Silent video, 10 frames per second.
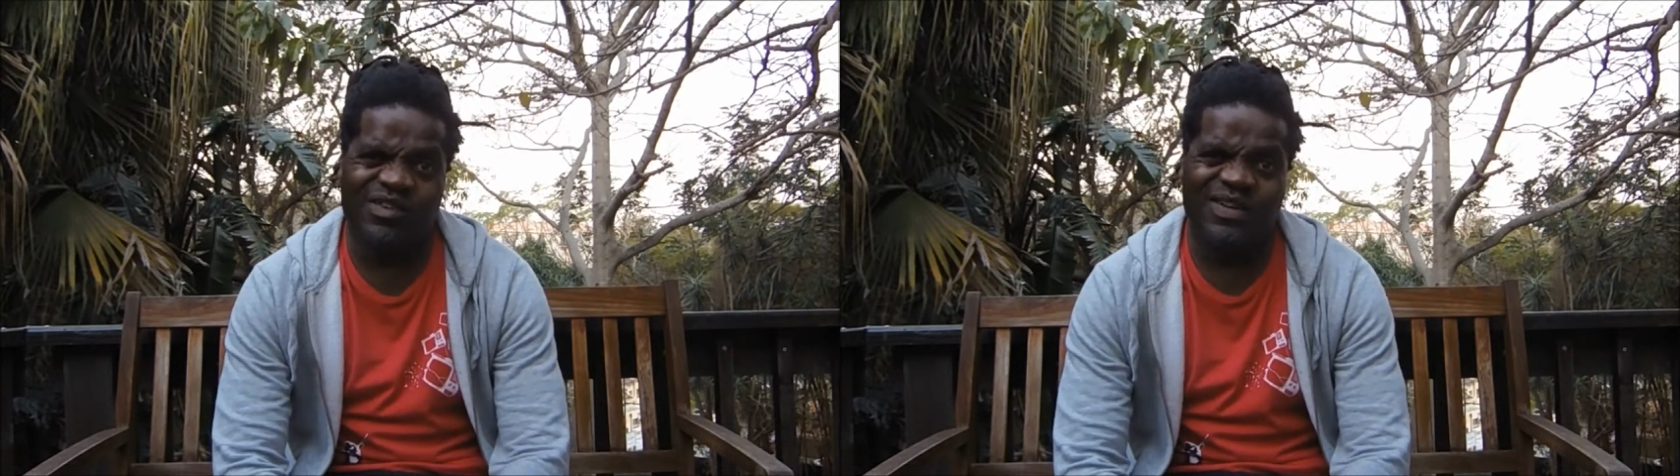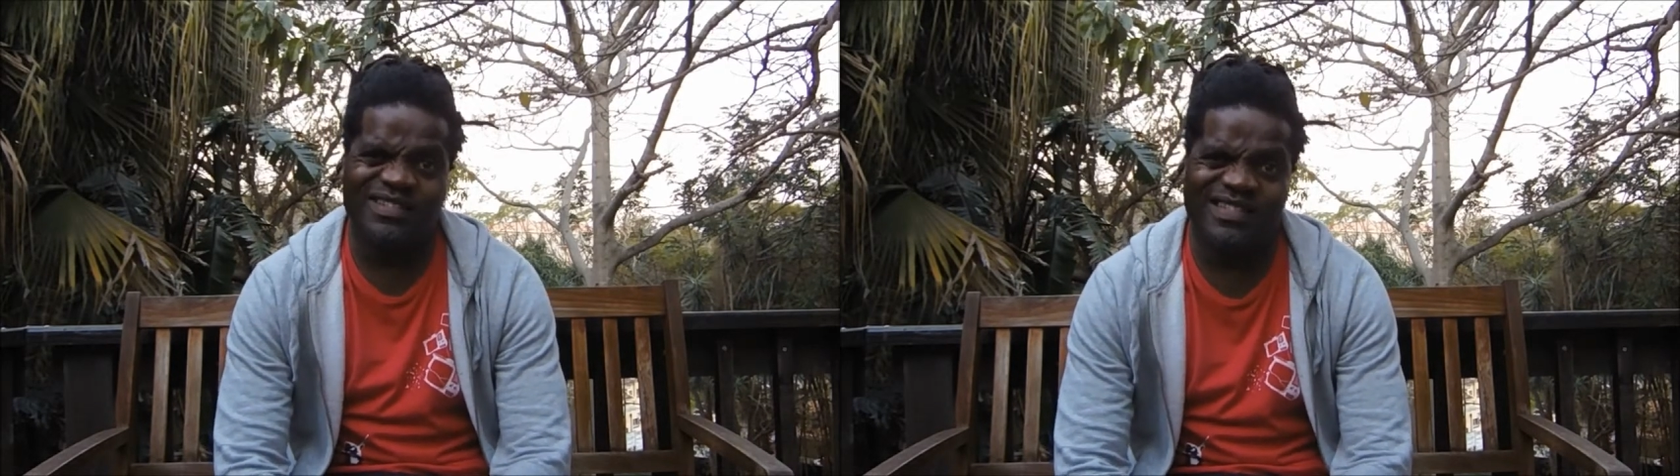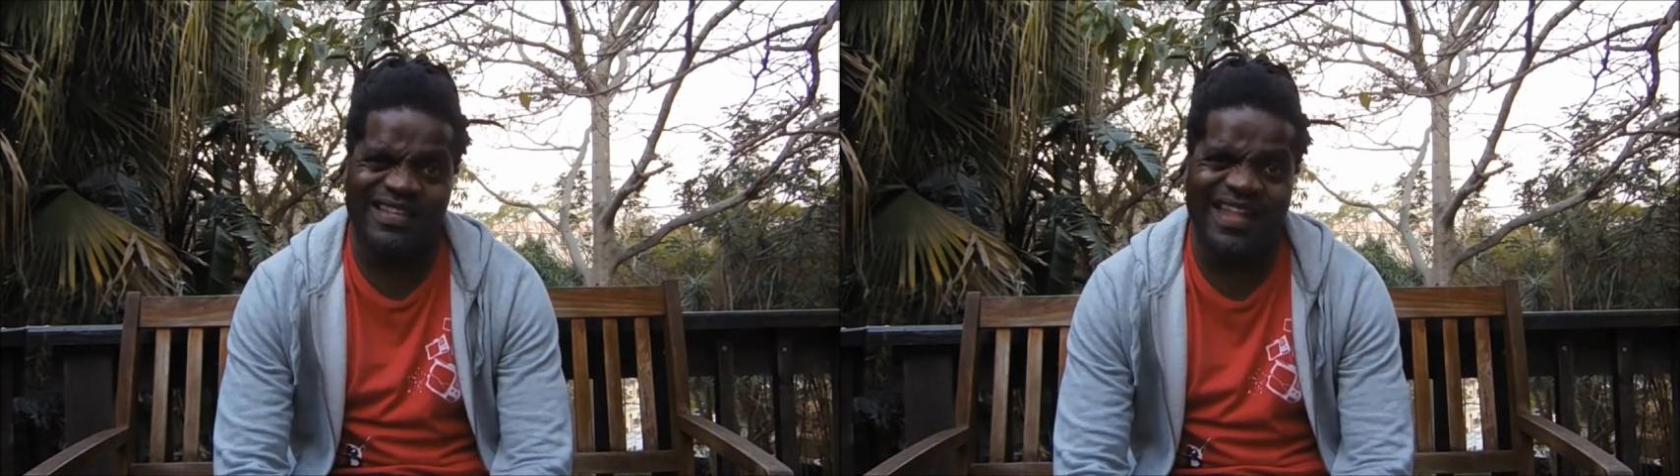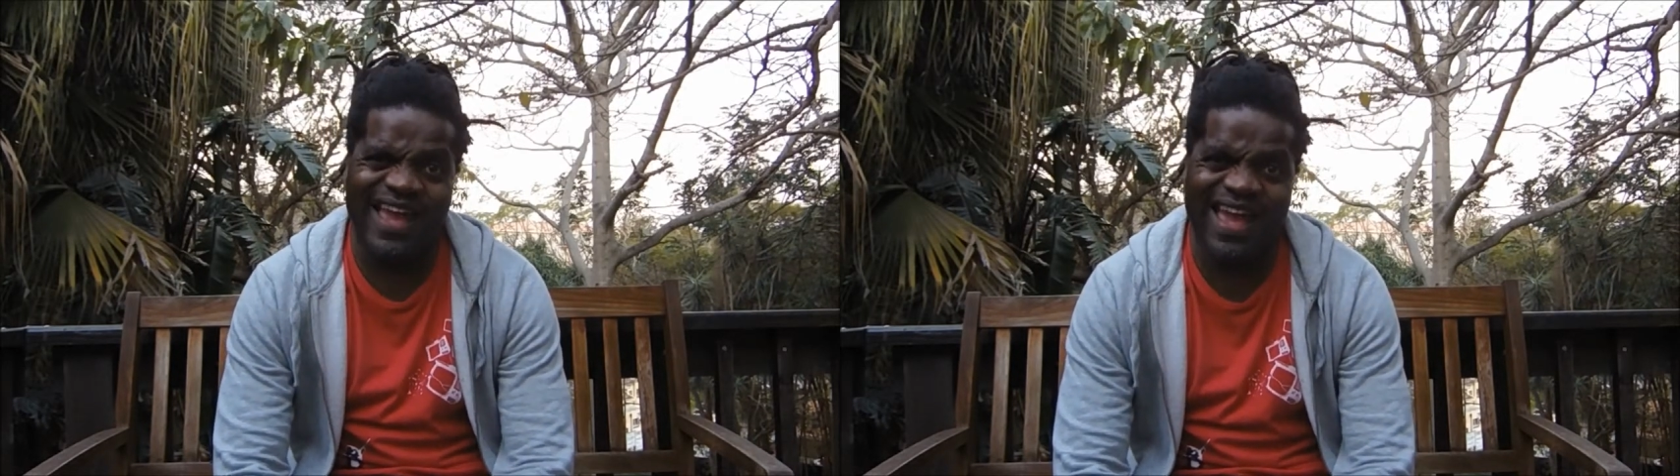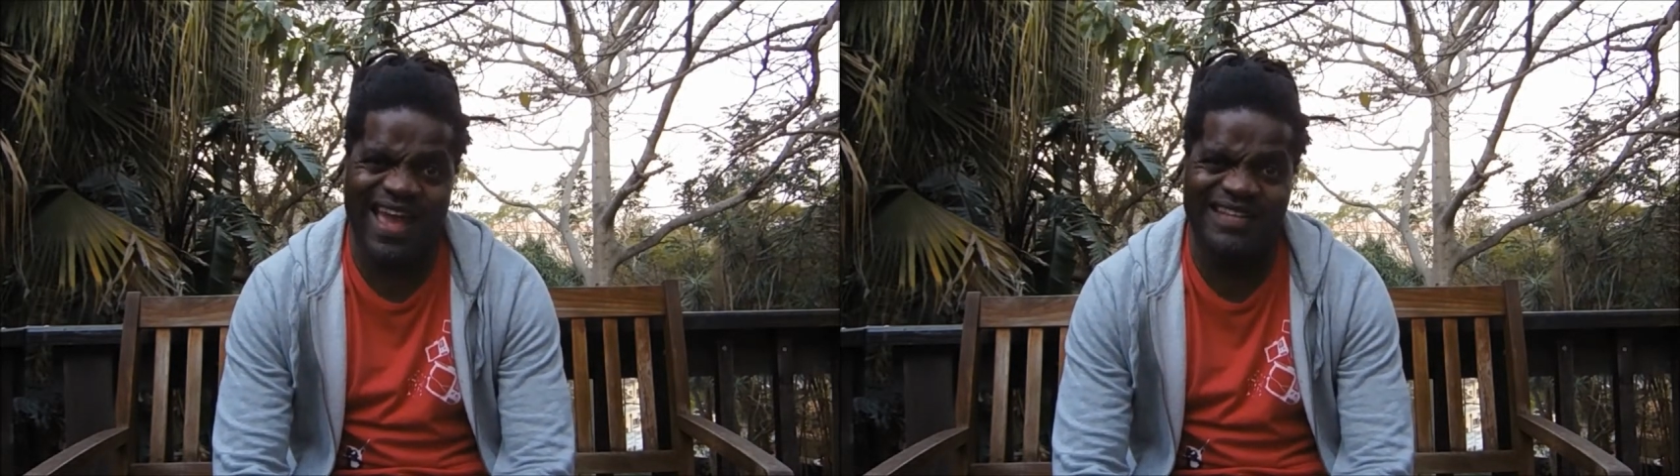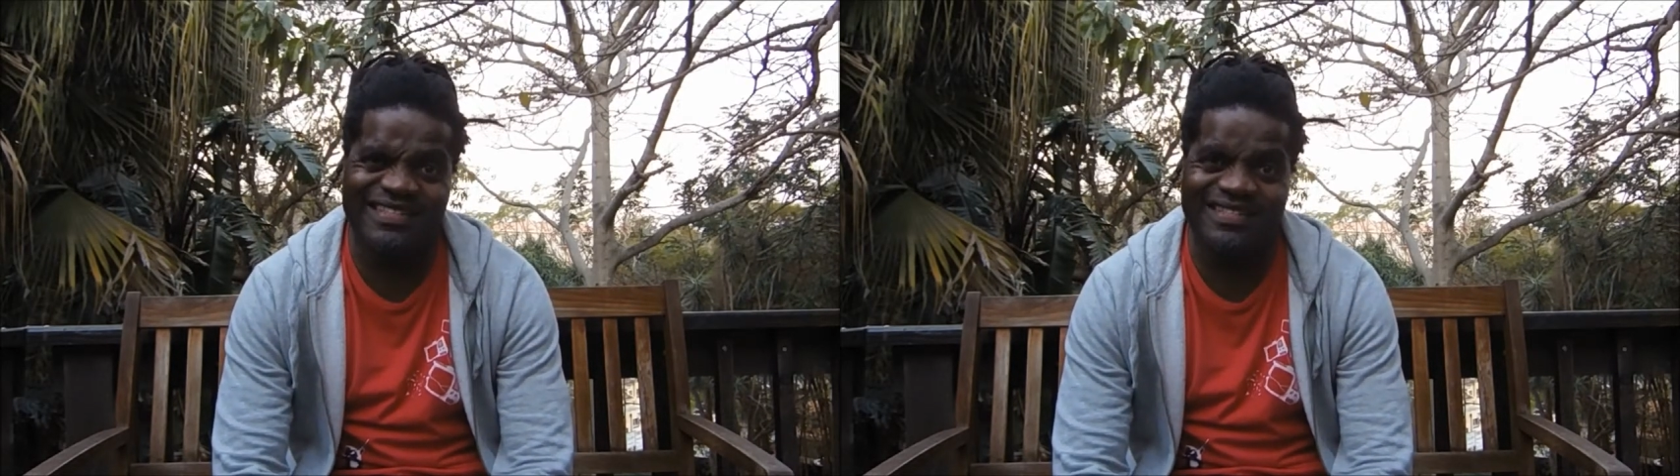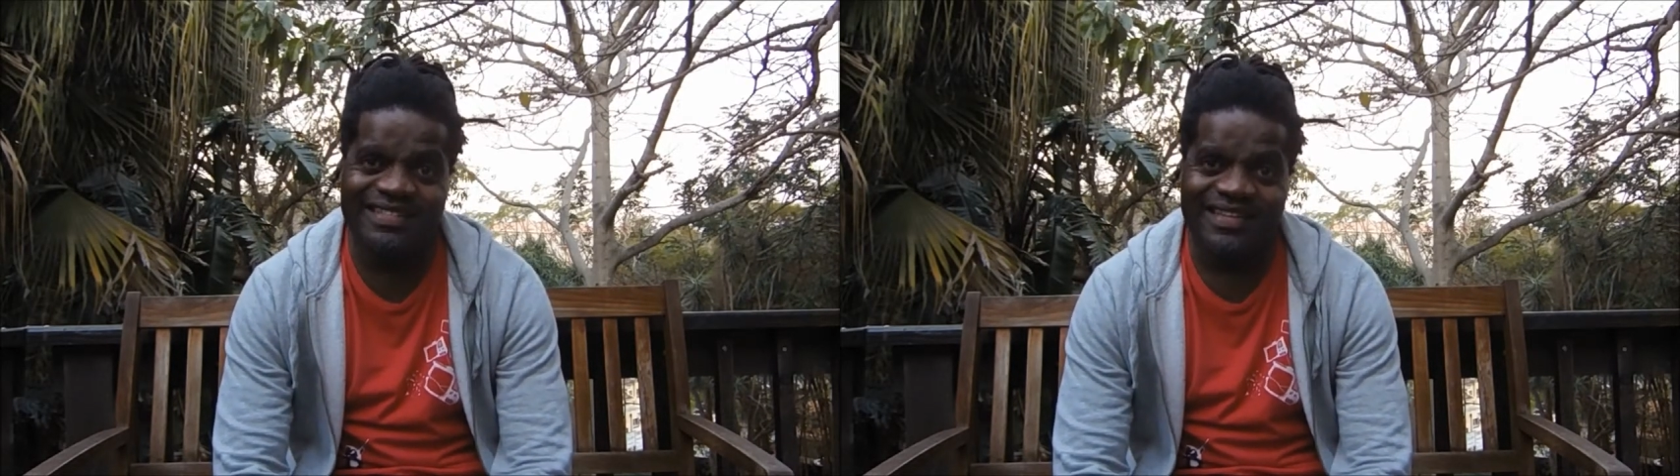wasn't in that